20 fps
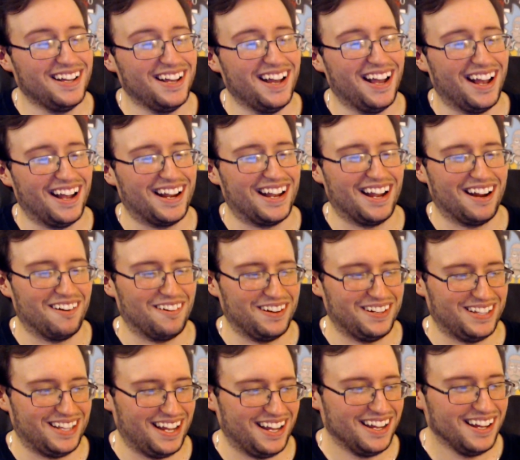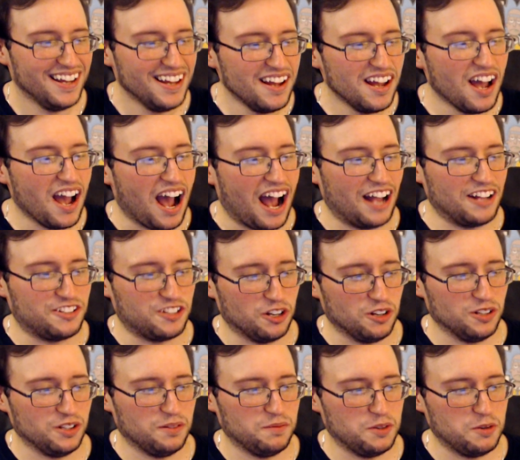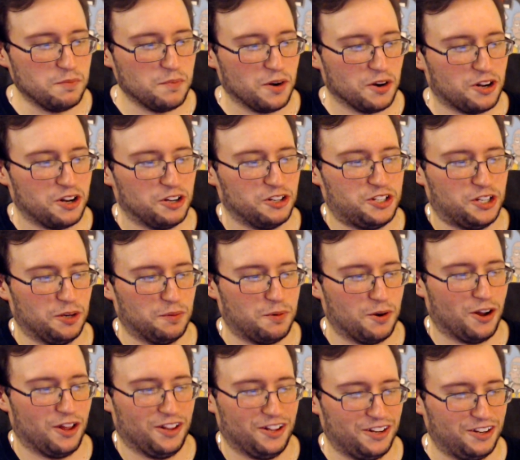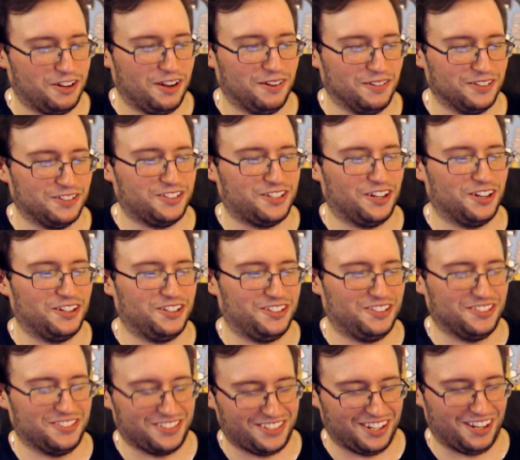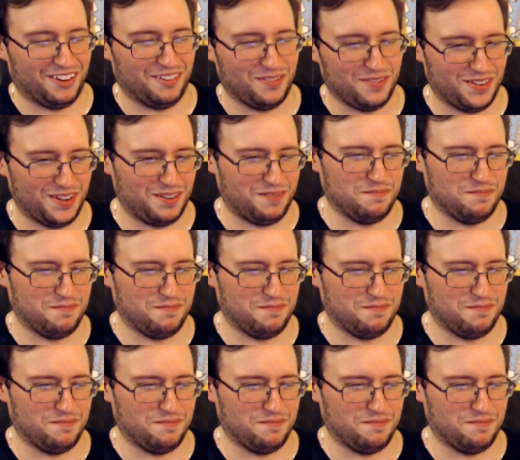I got to read that. I told him you murdered your brother. You have to turn yourself in,